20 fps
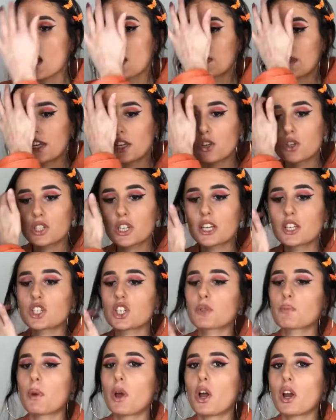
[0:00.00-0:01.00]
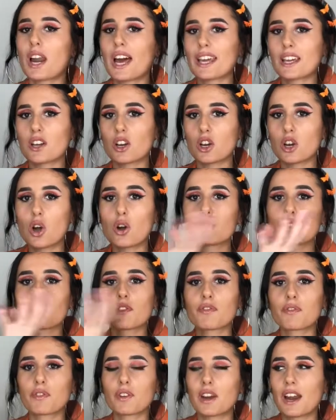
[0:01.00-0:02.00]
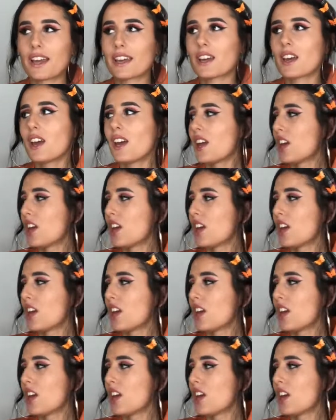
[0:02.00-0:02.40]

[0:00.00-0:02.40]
they usually just put like loads of, like,